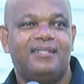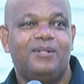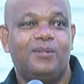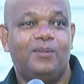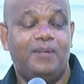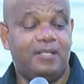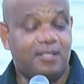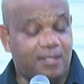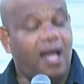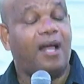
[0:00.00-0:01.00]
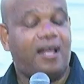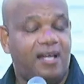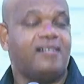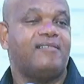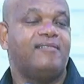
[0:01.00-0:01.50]
We are stuck.
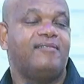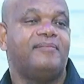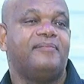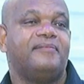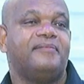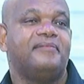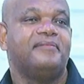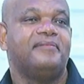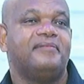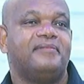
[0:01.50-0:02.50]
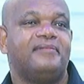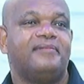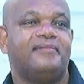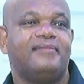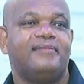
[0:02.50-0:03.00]

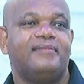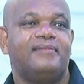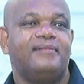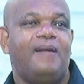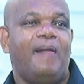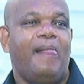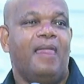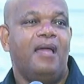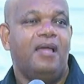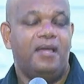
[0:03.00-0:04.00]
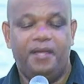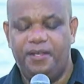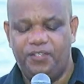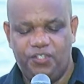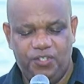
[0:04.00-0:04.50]
And
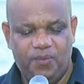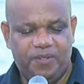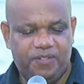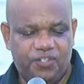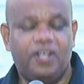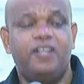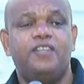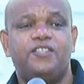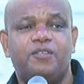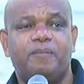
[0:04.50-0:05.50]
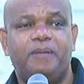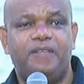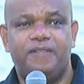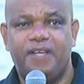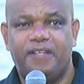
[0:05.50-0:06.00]
she was challenging me
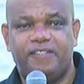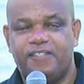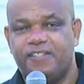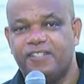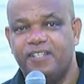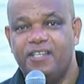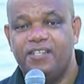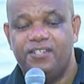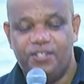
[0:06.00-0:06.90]
that she's